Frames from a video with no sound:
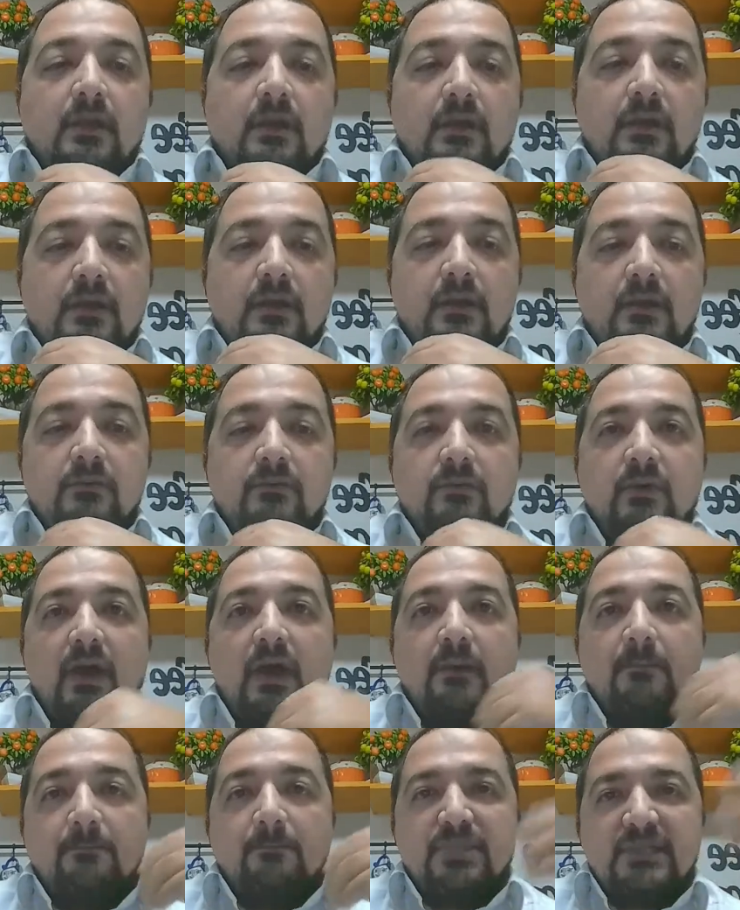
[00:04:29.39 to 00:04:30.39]

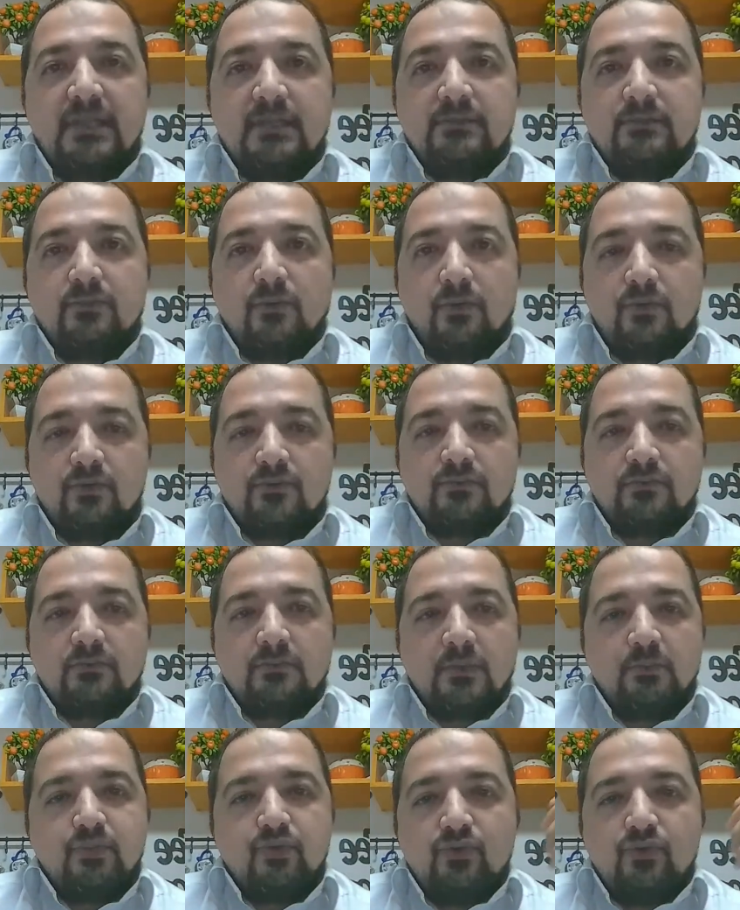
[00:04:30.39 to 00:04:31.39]
Unplanned or
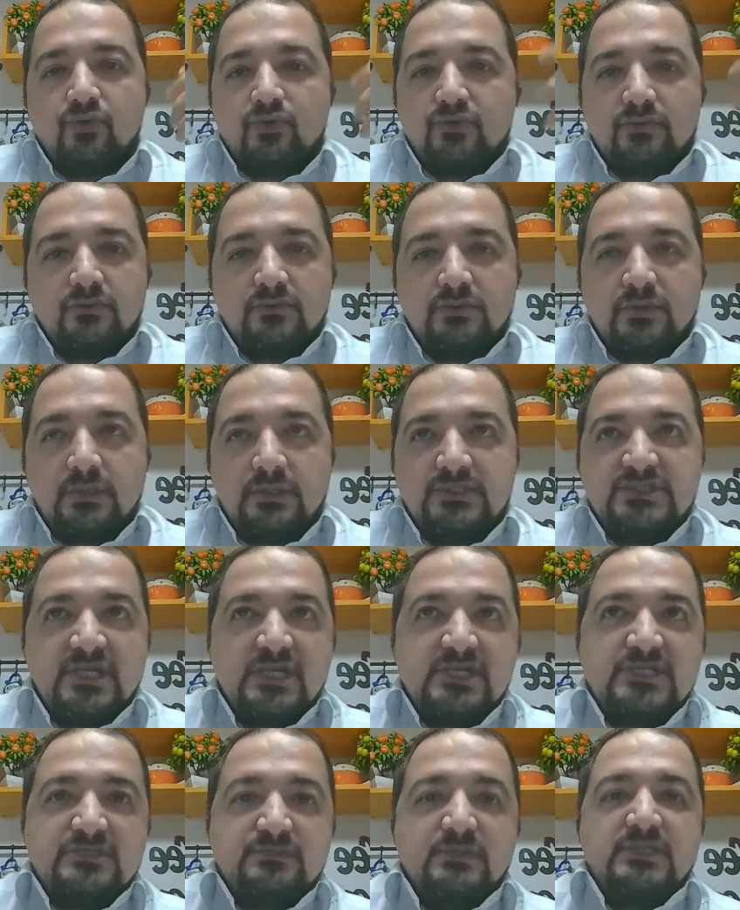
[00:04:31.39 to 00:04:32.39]
poor
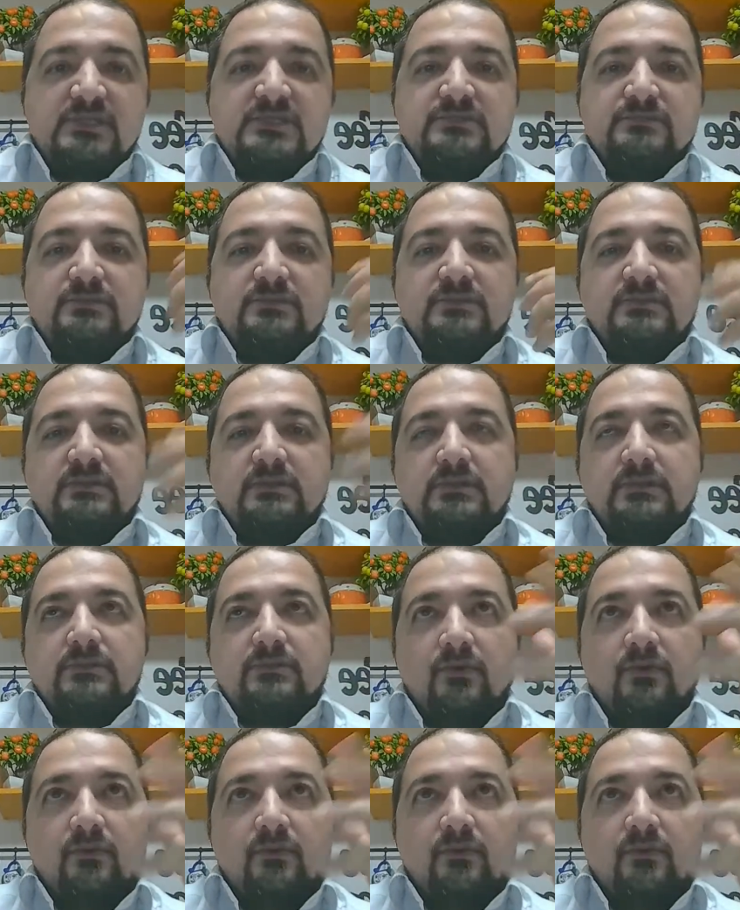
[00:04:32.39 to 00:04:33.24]
change management,